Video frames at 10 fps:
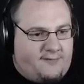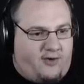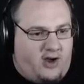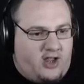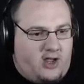the
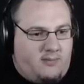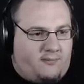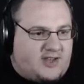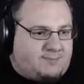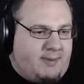volume
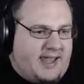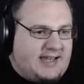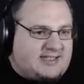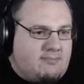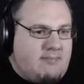of the
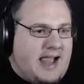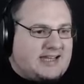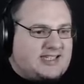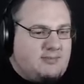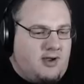speeds to
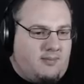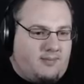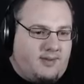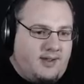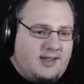
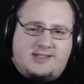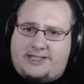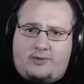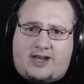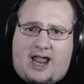maximum.
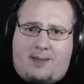See what